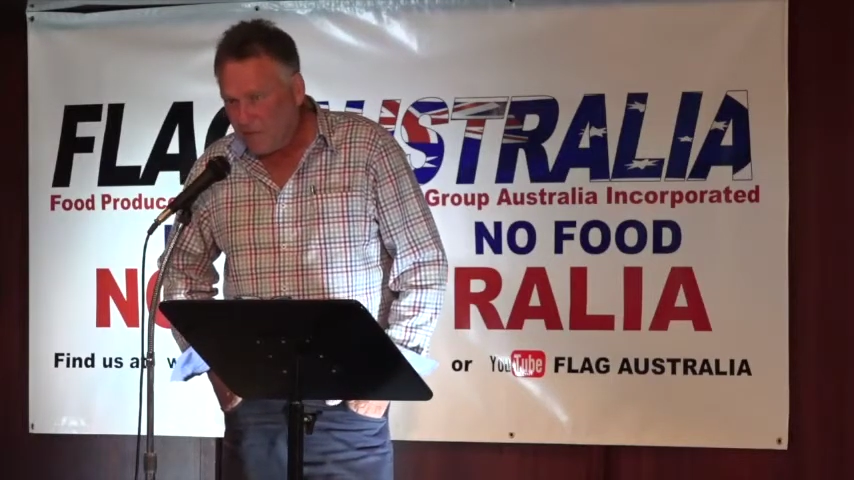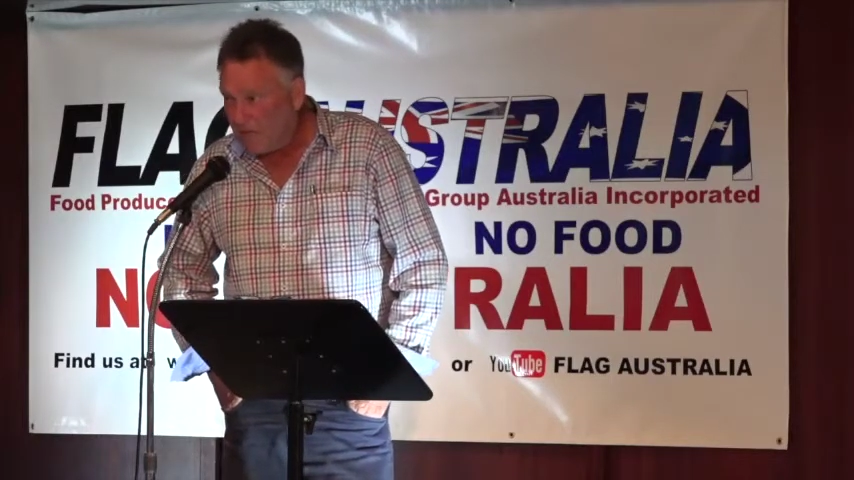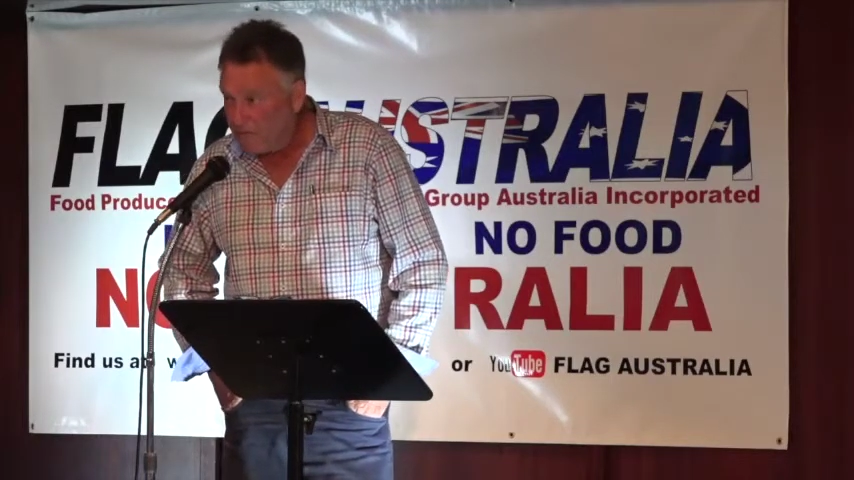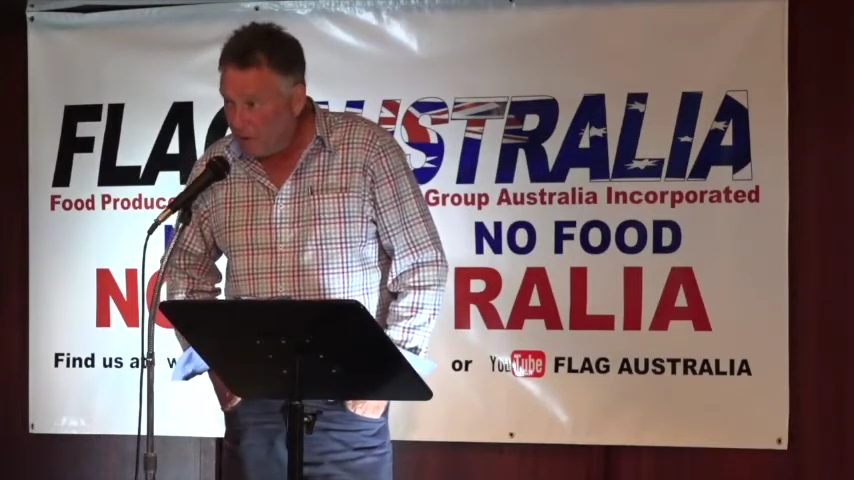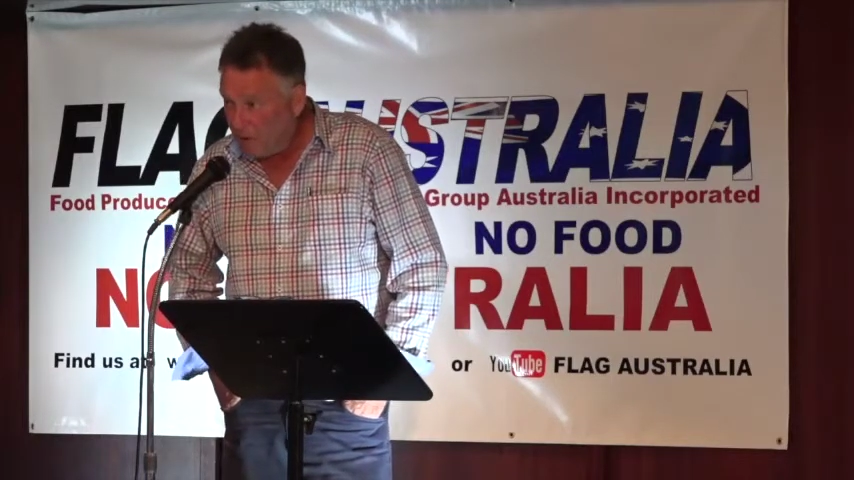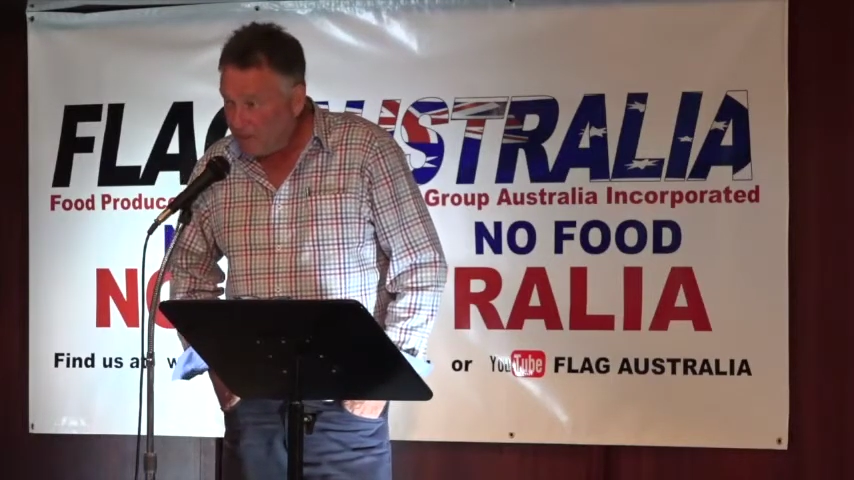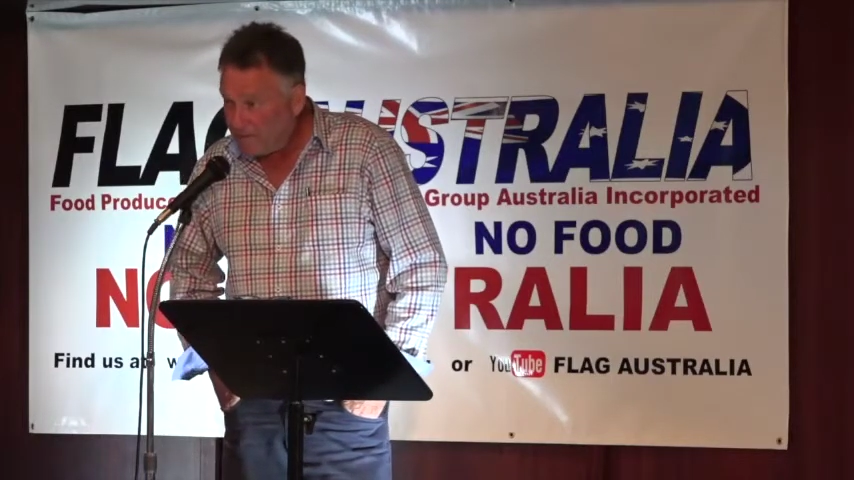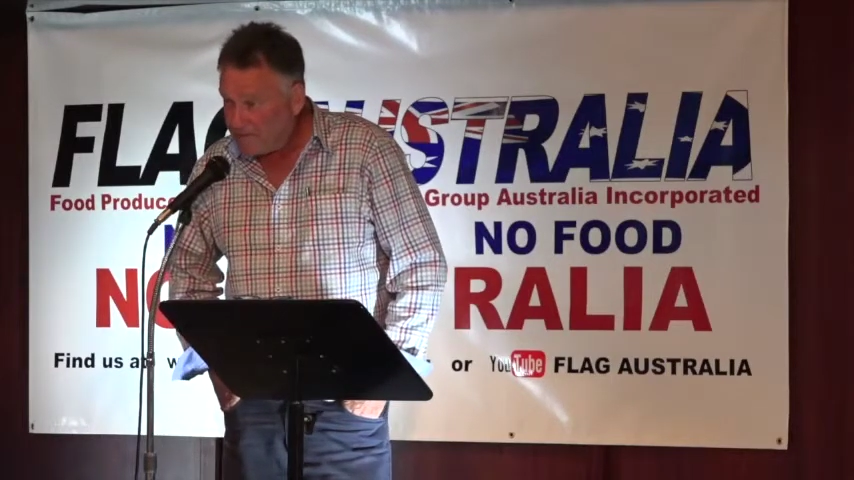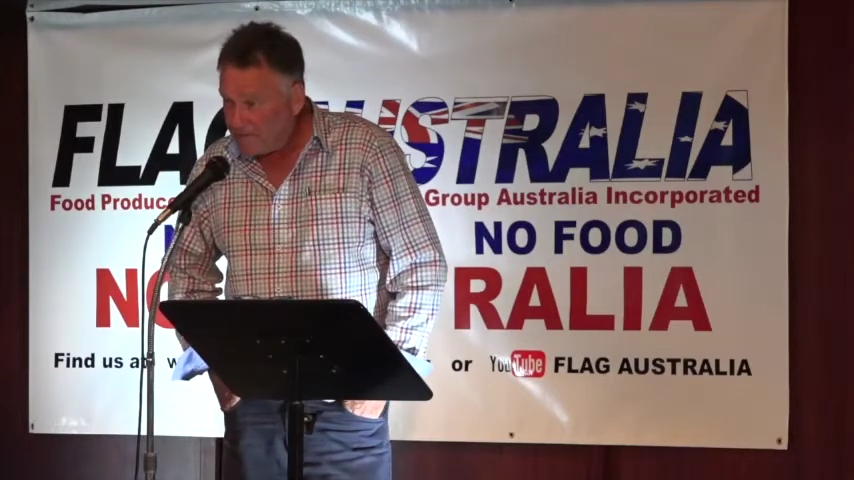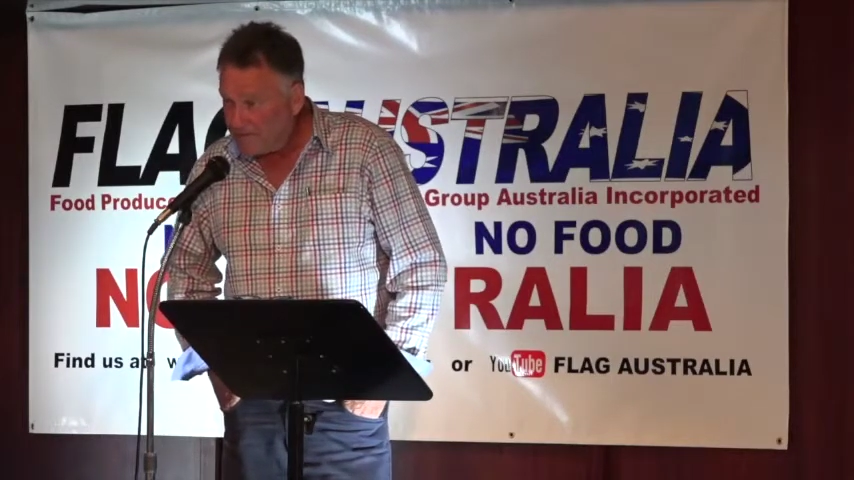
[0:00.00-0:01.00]
and buy it
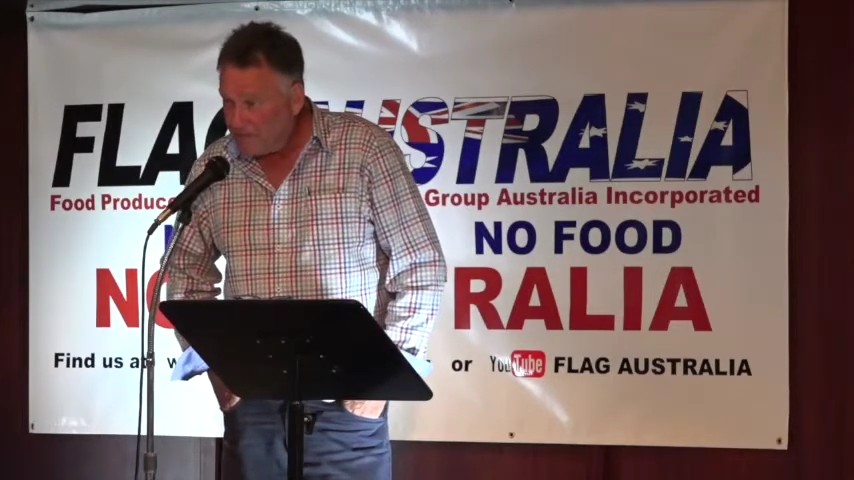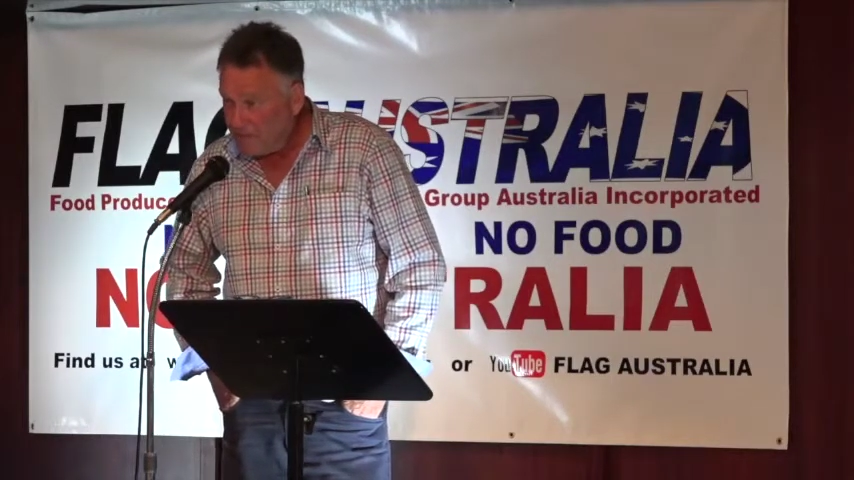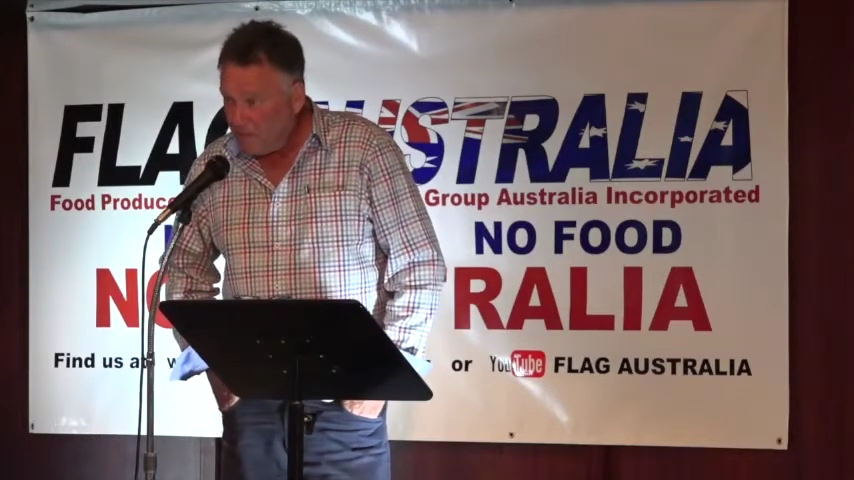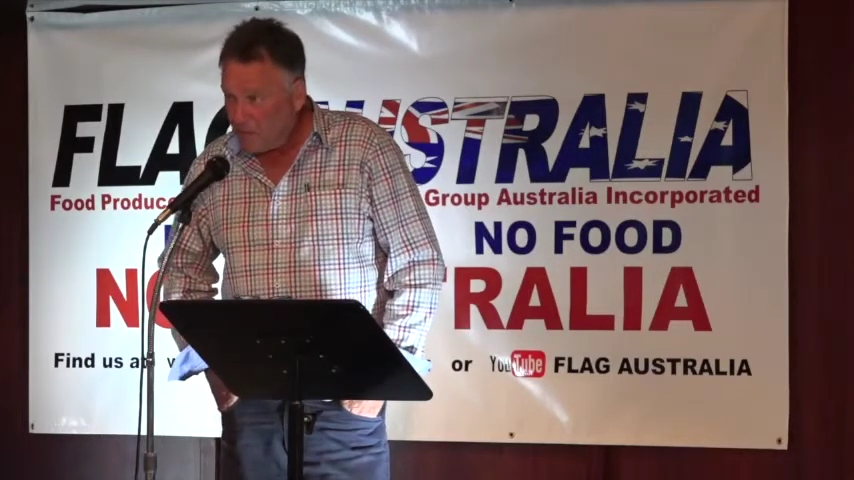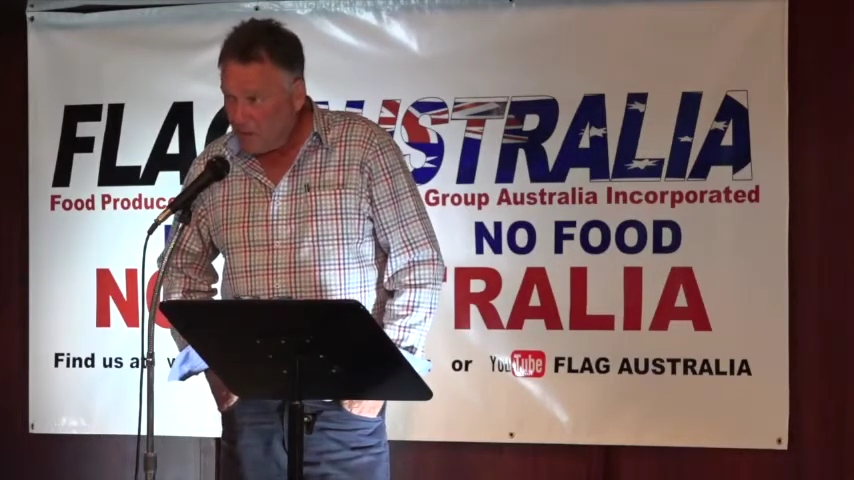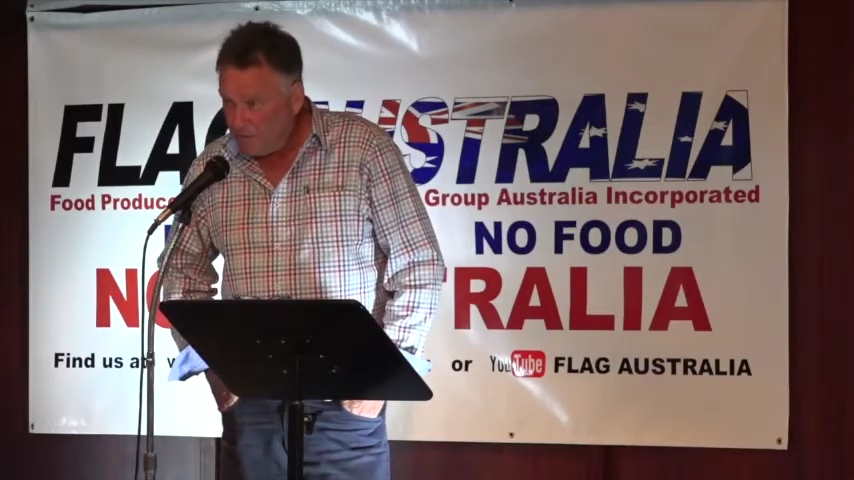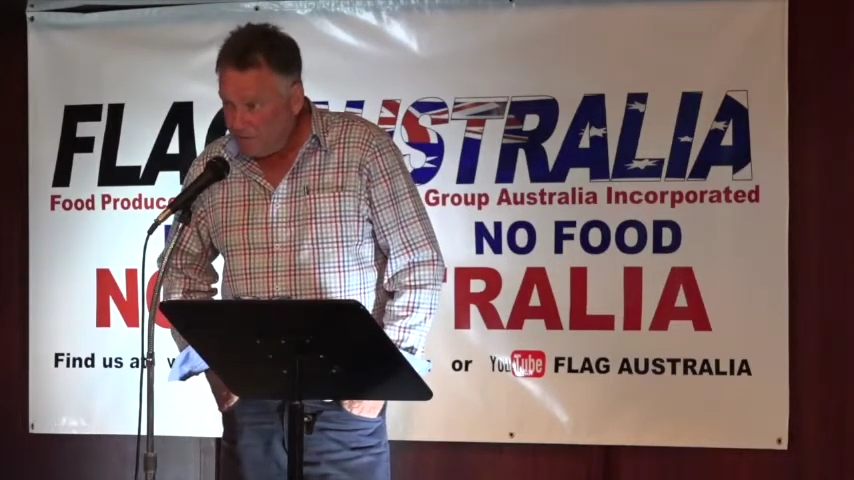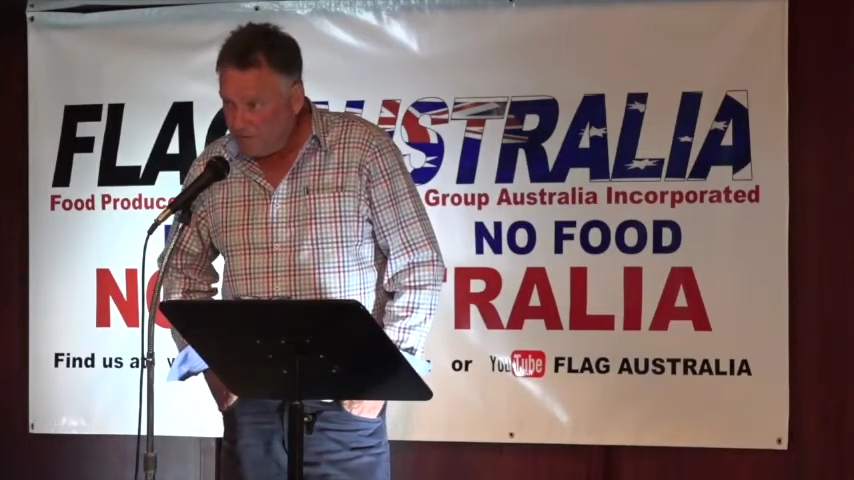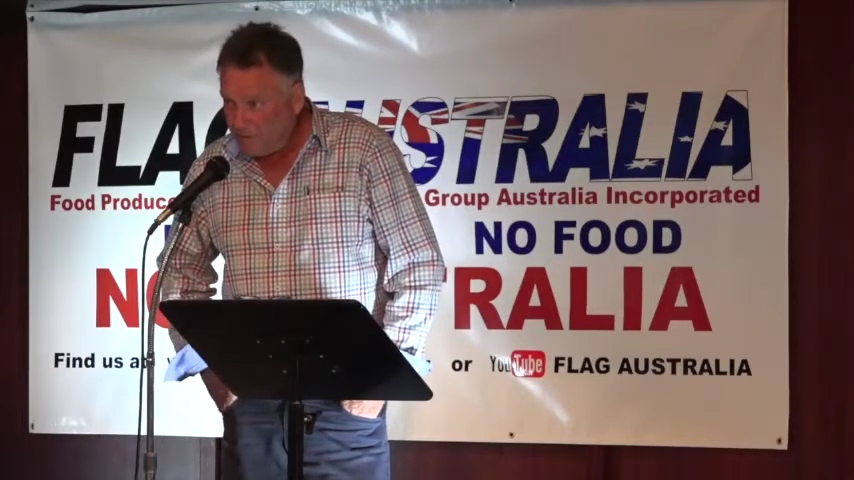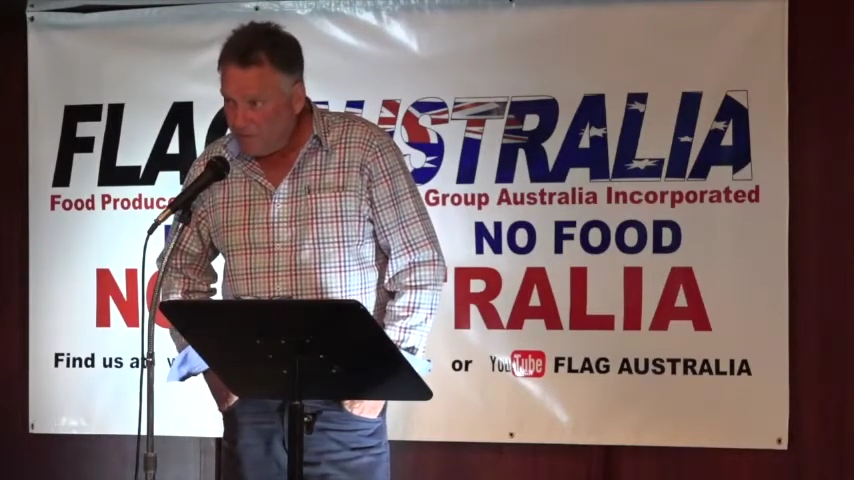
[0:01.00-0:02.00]
grow the
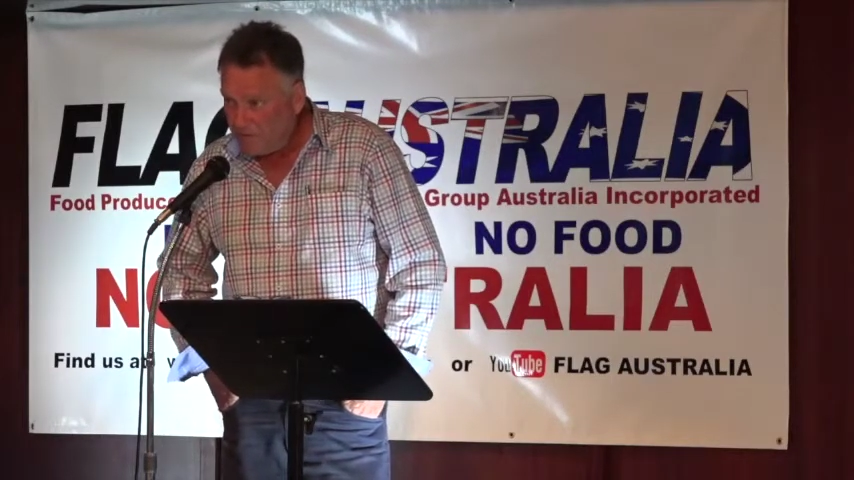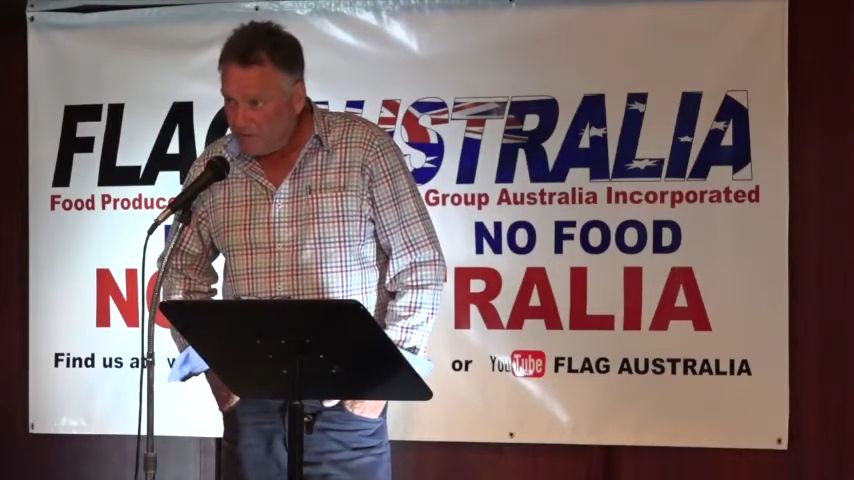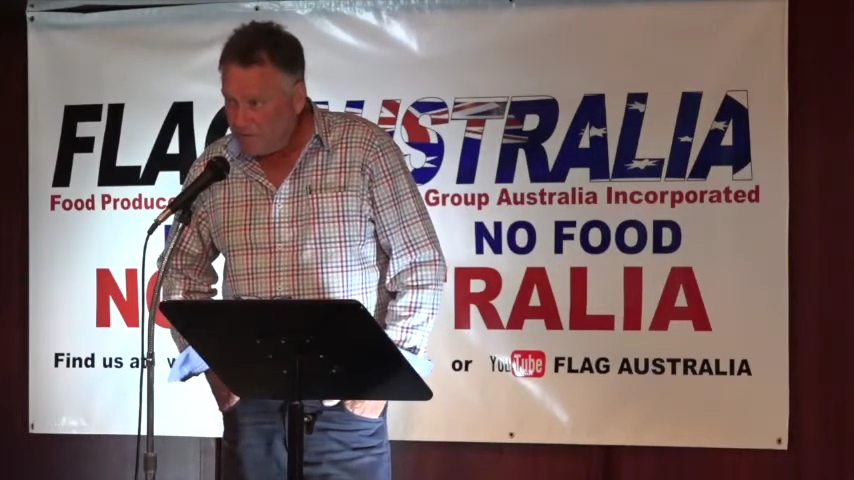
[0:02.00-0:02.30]
food,